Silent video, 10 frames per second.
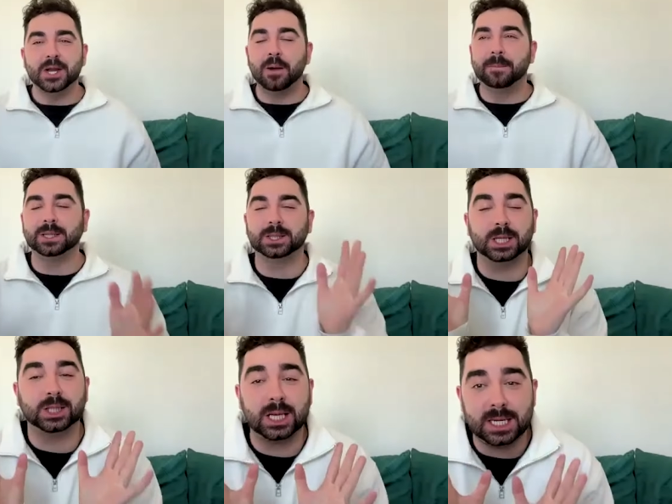No, but
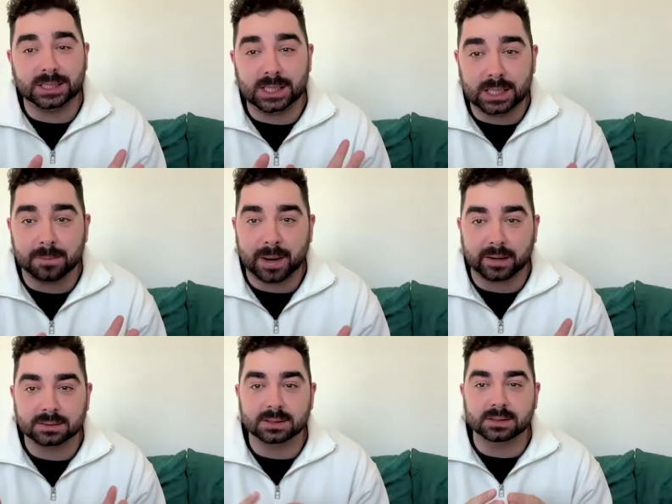the ET
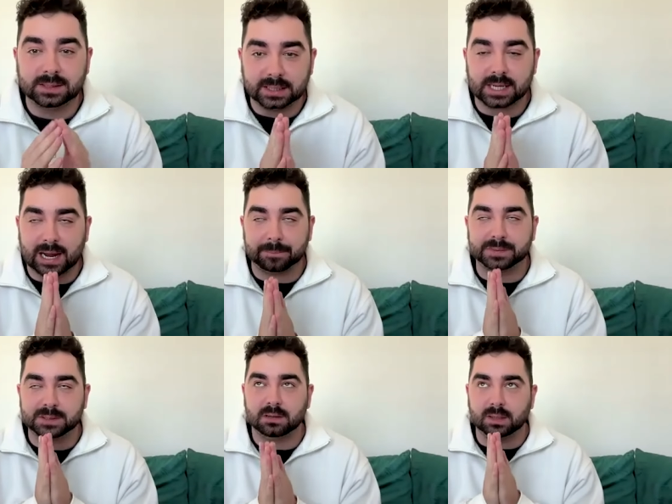comparison did
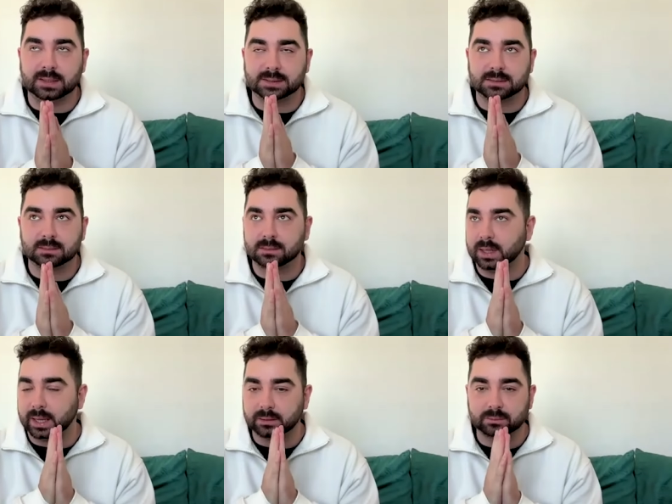absolutely
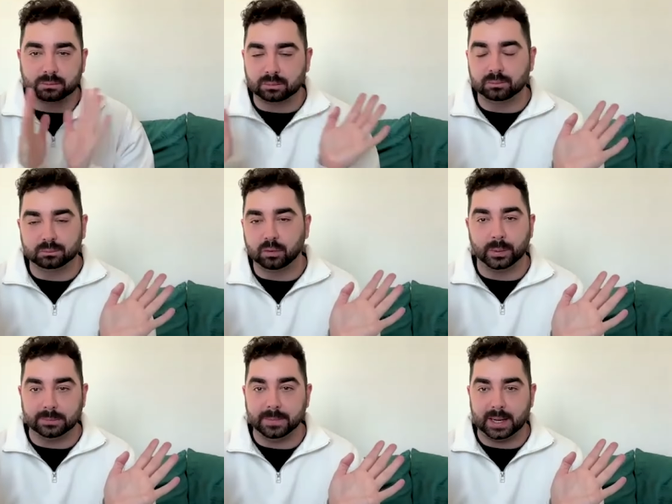
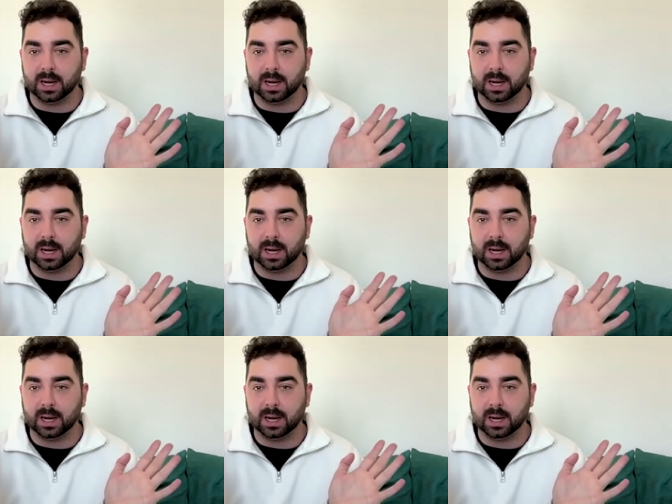ruin me.